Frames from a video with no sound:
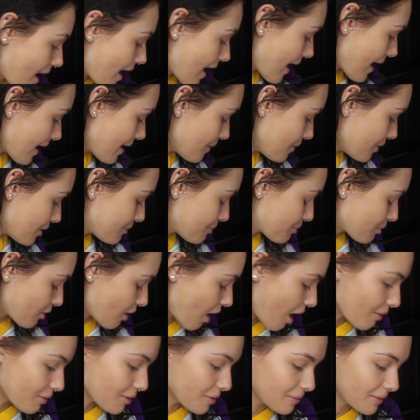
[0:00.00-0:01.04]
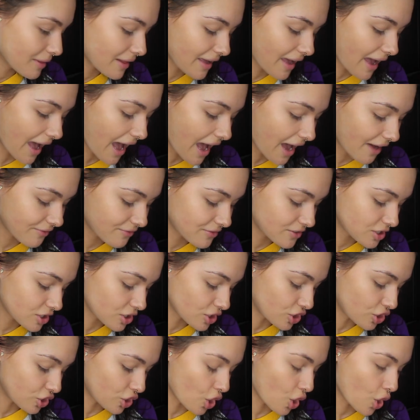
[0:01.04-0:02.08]
I would probably have
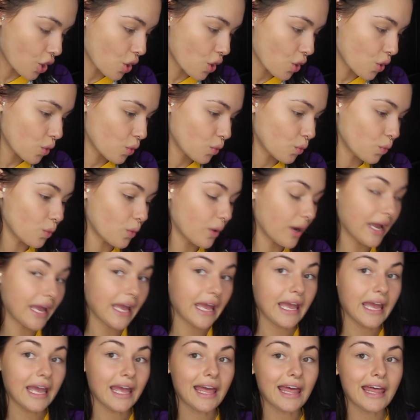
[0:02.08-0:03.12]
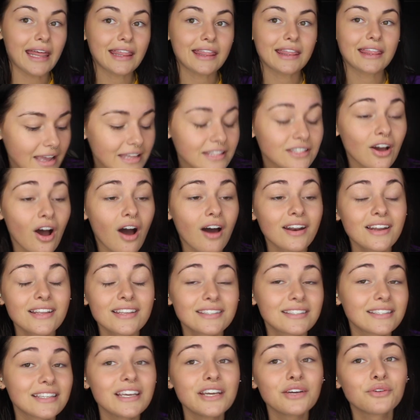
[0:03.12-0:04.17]
to go with... It's
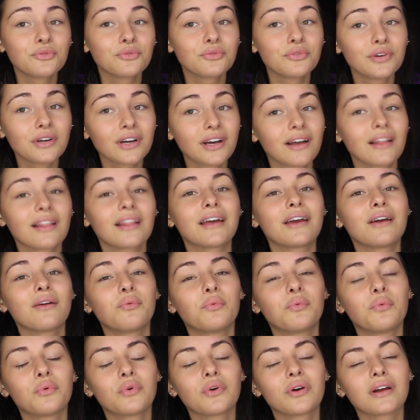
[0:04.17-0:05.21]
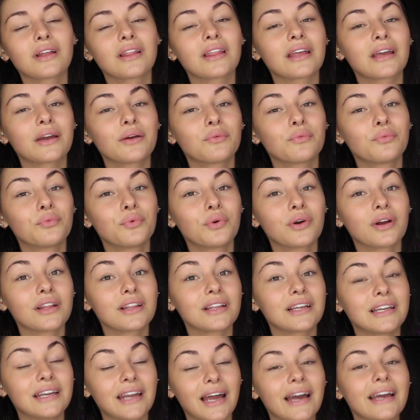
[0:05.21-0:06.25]
honestly really, really,
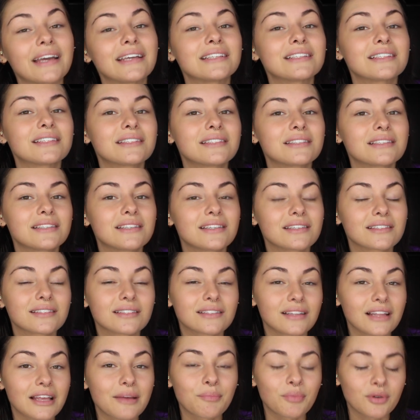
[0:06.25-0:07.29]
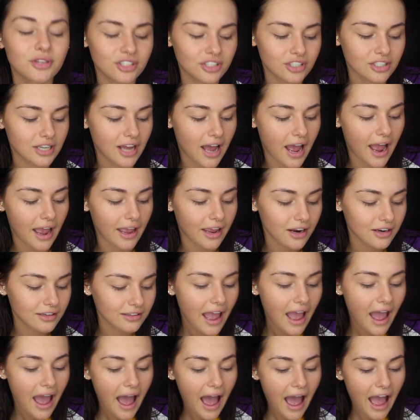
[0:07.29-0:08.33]
really nice to sleep when you're tired.
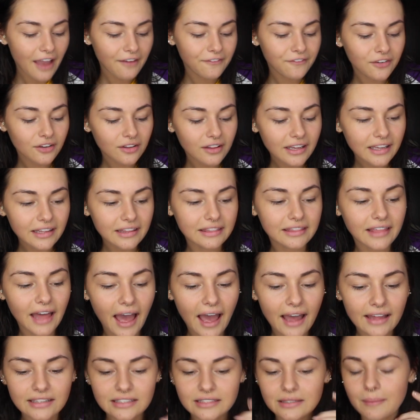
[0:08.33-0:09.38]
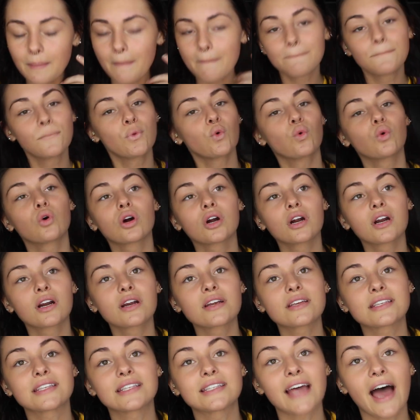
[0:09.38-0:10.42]
I feel like that's
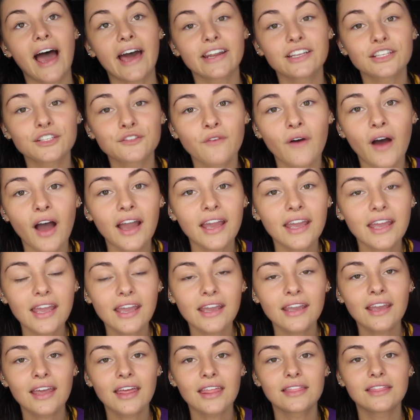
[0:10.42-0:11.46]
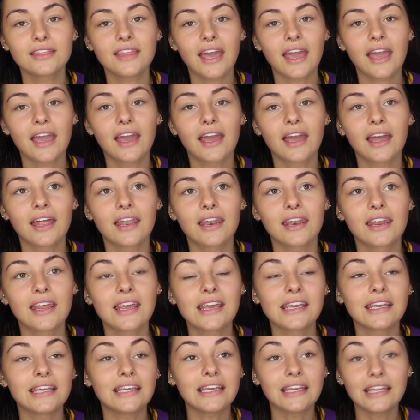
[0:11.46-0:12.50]
more satisfying than
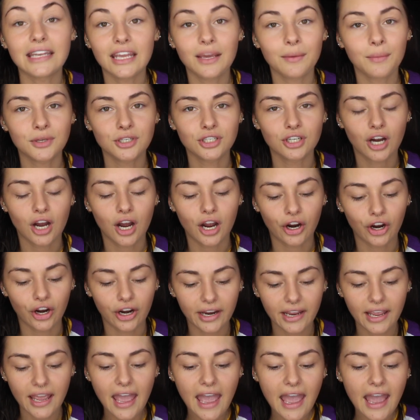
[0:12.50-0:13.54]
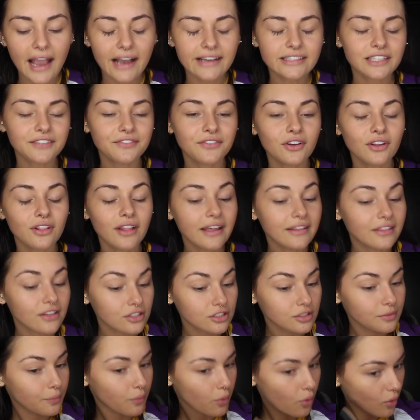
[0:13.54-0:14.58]
eating when you're hungry. Because I feel like
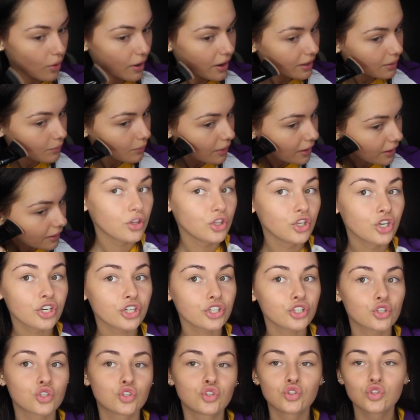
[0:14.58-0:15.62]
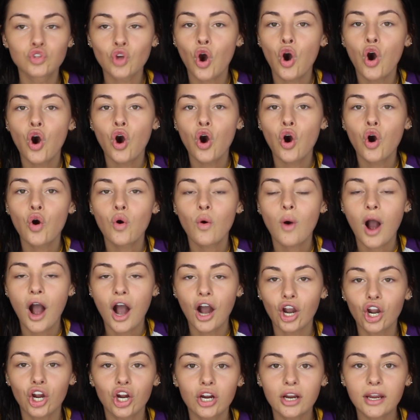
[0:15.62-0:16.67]
there's a point where you're so
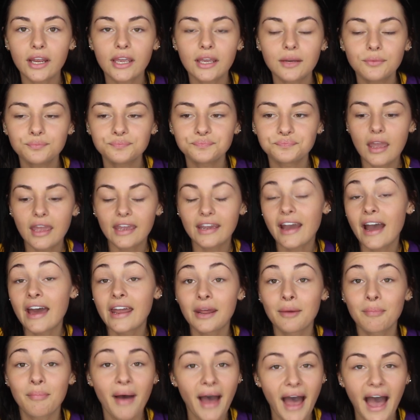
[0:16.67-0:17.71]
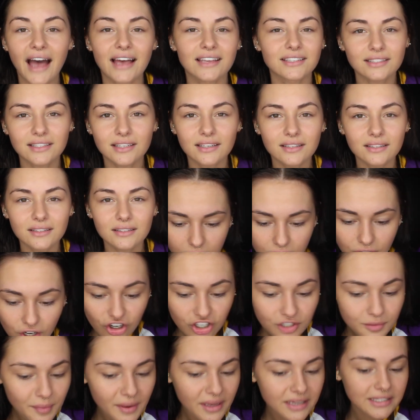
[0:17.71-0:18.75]
hungry, it kind of passes.
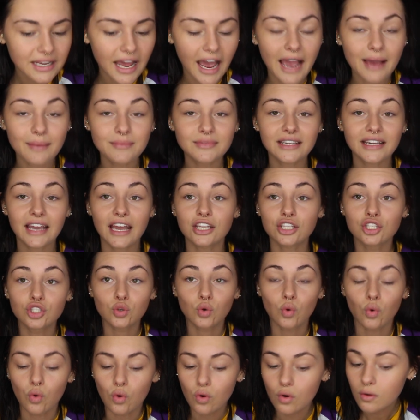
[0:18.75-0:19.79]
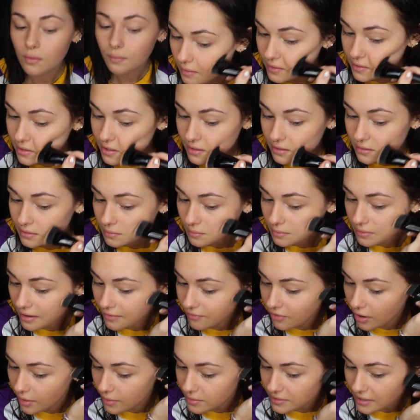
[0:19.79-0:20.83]
There's been times like at school, this is
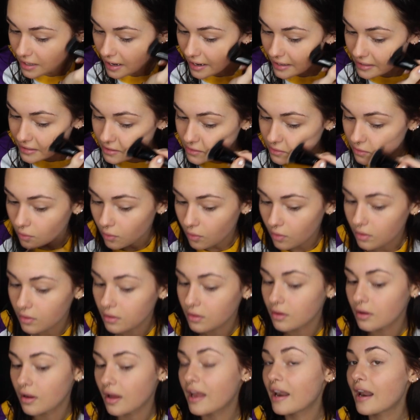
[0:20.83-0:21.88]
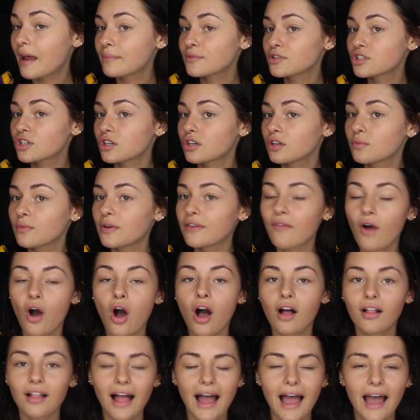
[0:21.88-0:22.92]
whenever I was in high school, and I'm sure we've
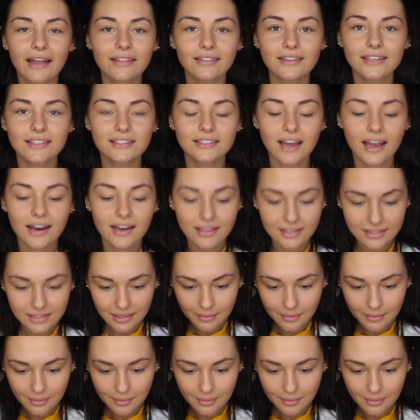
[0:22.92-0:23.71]
all had this kind of